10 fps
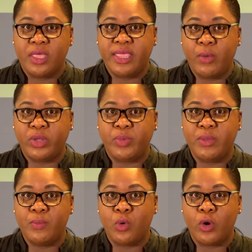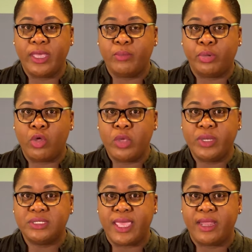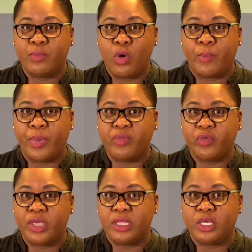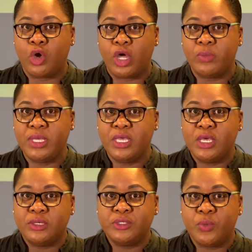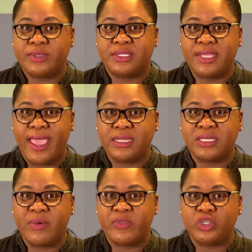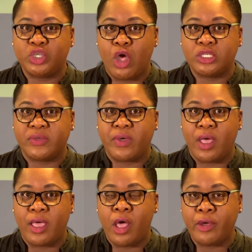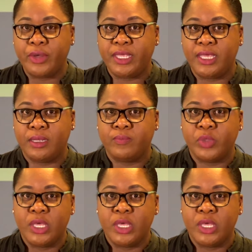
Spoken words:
there would be more employment and more buffer in the economy to withstand some of the shocks of a hurricane.